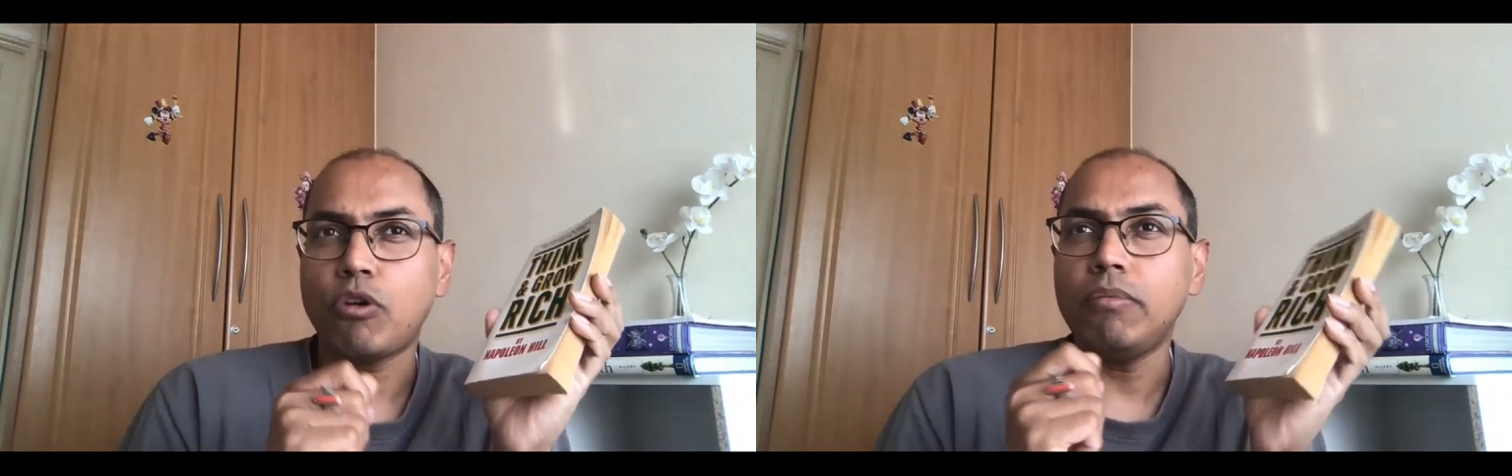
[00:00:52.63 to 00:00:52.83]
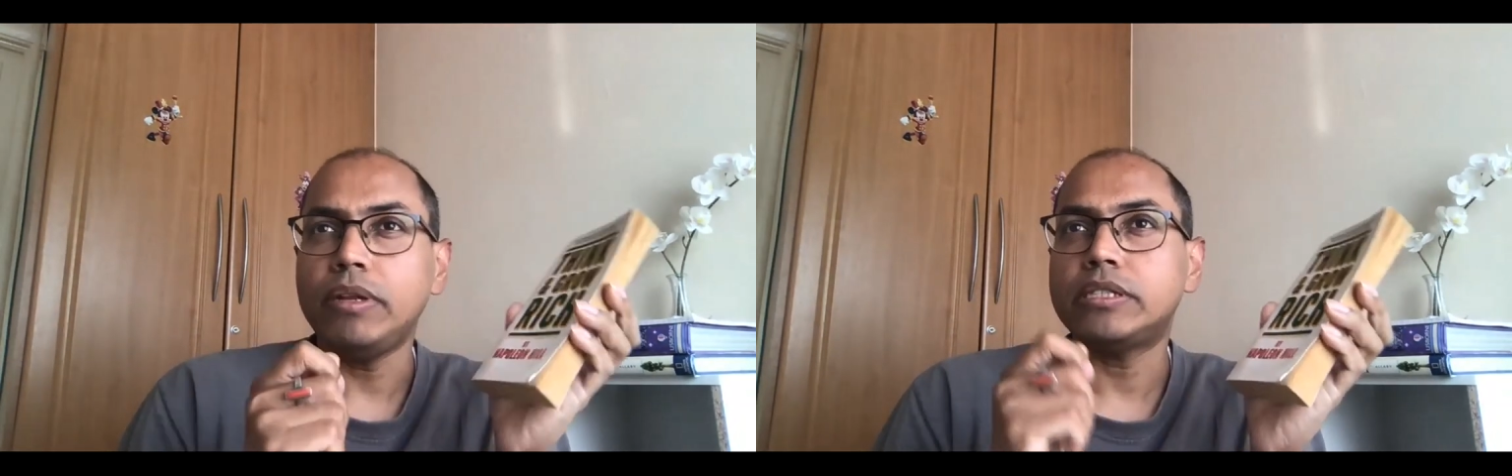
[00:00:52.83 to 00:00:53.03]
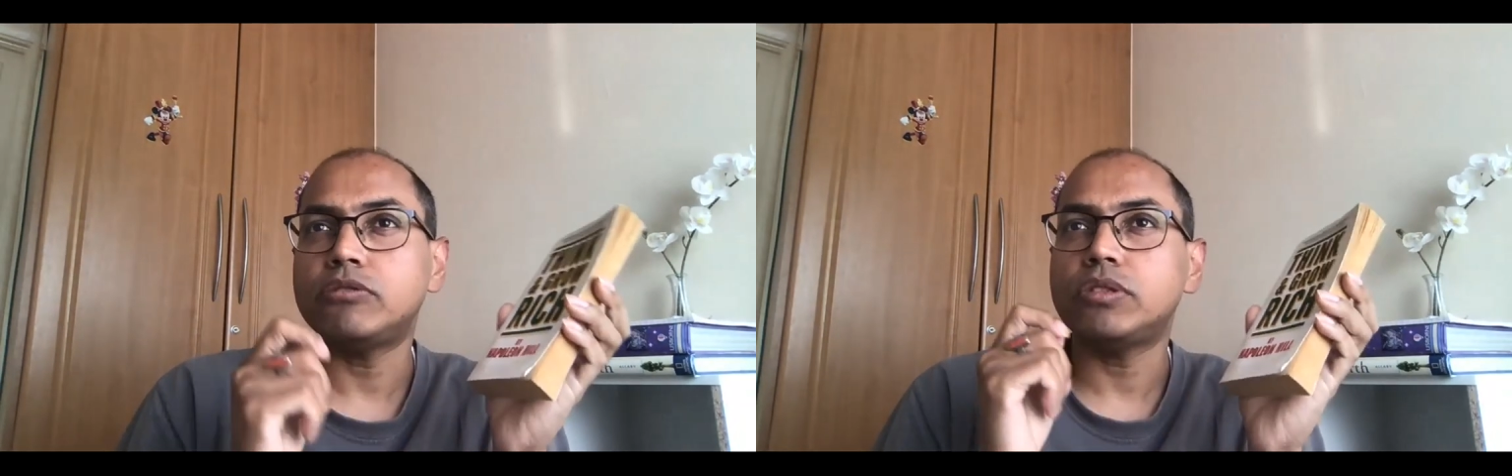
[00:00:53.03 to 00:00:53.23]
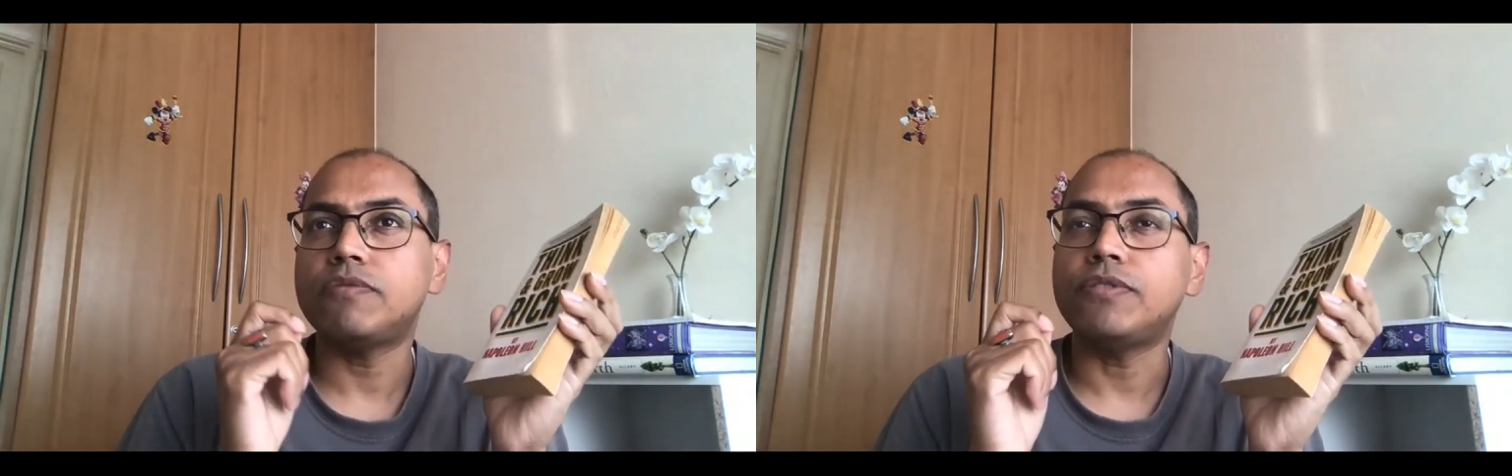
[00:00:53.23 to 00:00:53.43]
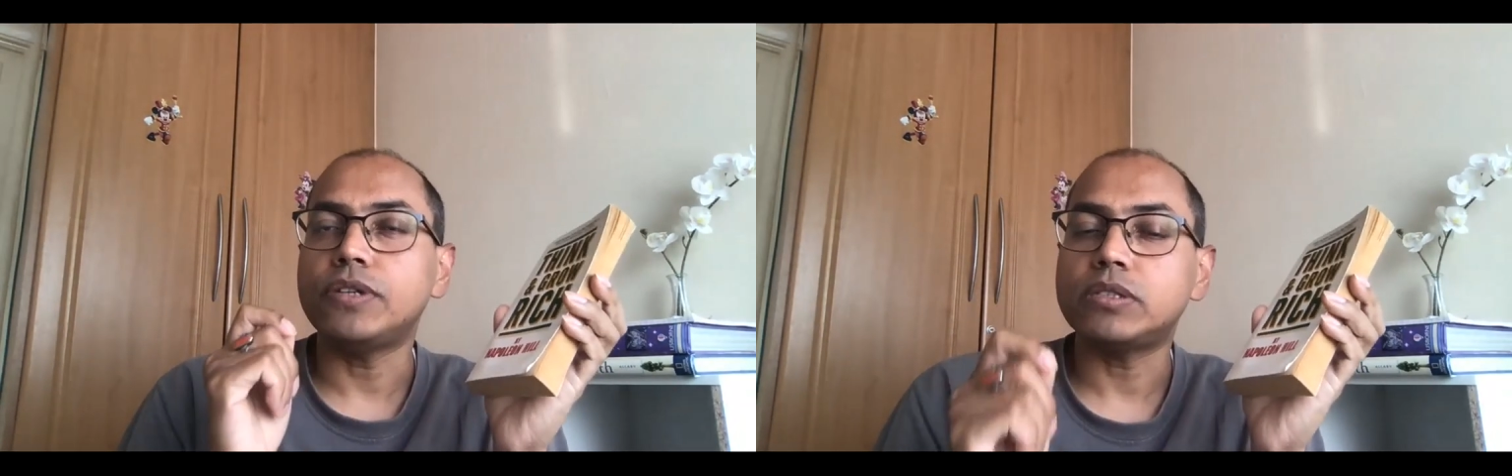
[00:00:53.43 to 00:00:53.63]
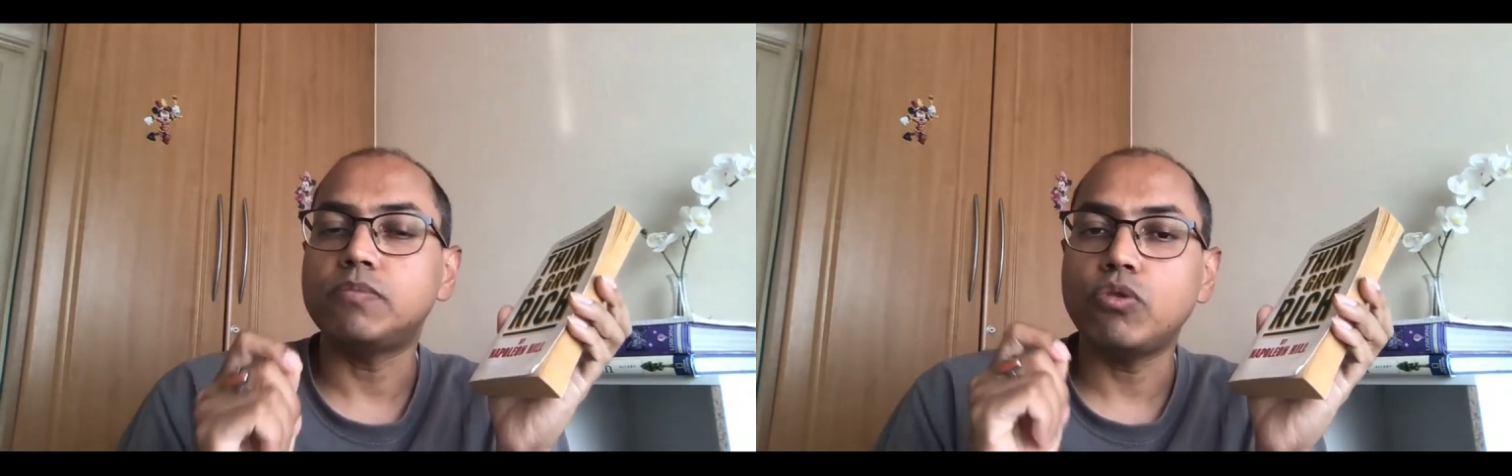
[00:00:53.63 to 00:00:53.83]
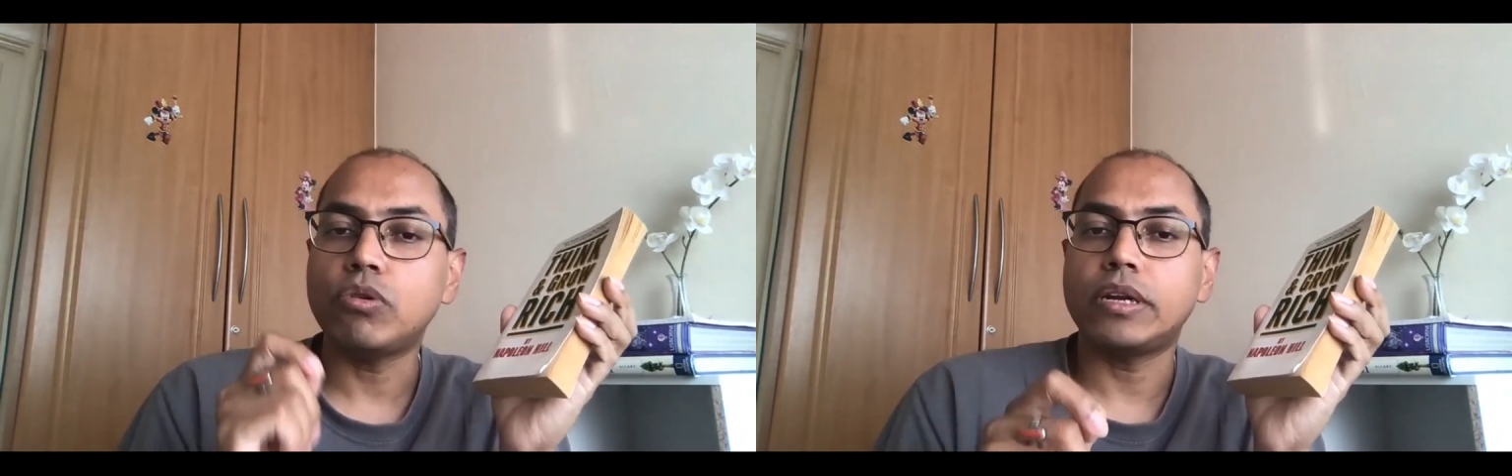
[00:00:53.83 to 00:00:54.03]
probably this was the first book